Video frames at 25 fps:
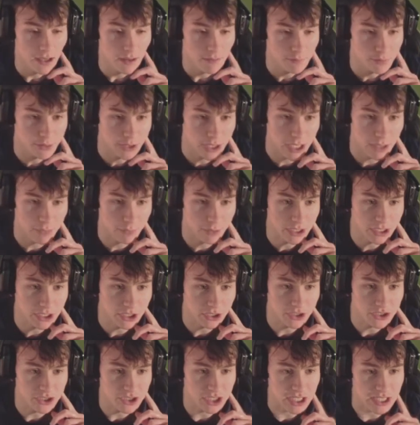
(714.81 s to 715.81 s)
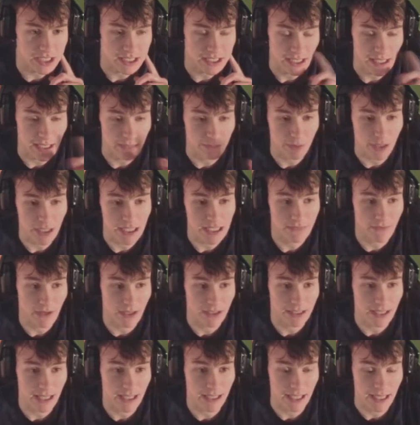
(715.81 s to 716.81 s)
But then what he does is he brings
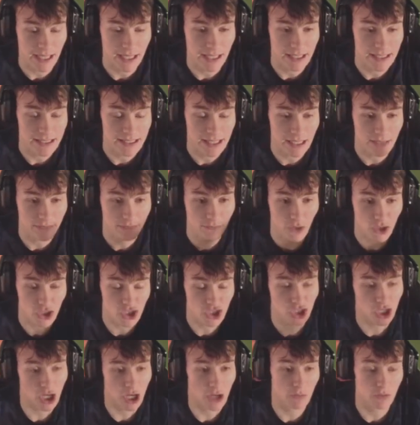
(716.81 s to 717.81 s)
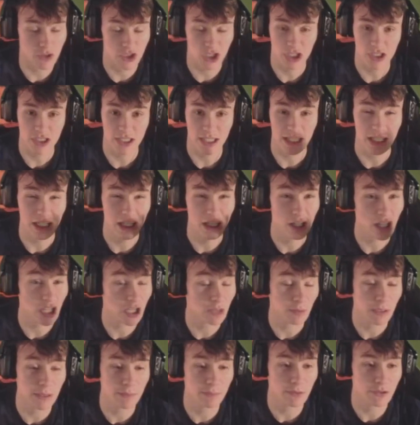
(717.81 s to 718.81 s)
Van Dijk in. Instead of rushing out, which I see a lot
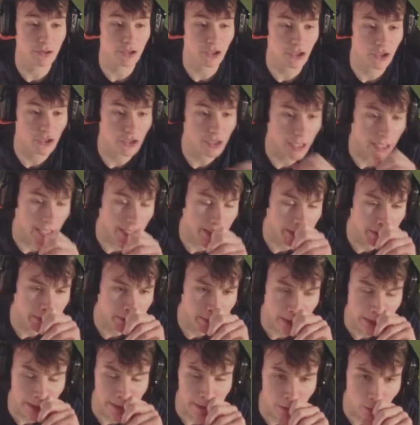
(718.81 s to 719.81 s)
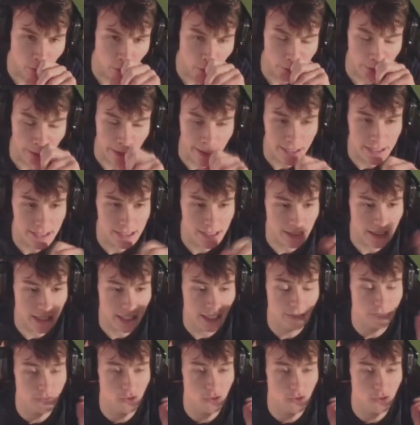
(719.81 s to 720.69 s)
of people do in lower ranks, they kind of